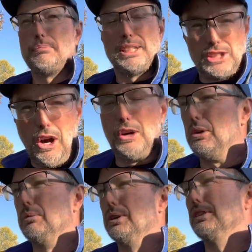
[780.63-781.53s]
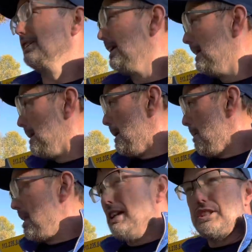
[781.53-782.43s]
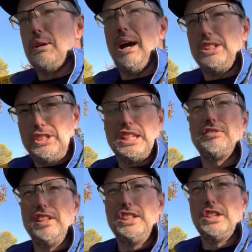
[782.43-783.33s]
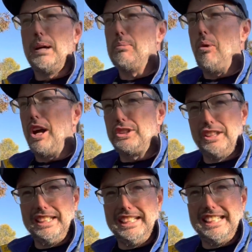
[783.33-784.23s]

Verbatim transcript: bizarro world. So I just finished up washing